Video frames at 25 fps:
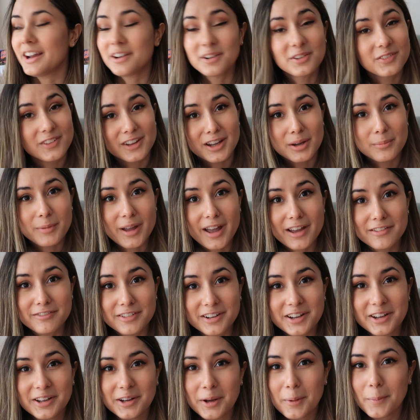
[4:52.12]
don't think I'm ever
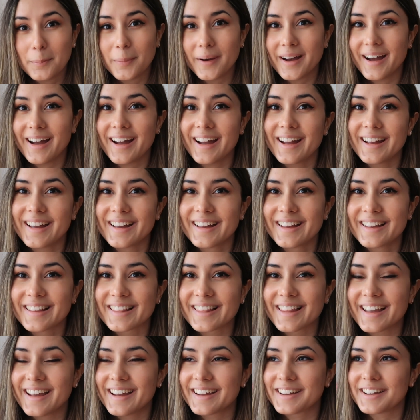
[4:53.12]
gonna buy
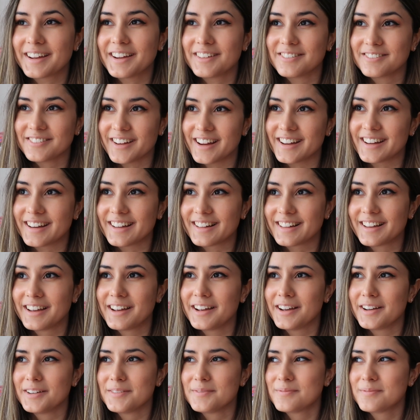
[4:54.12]
like a regular,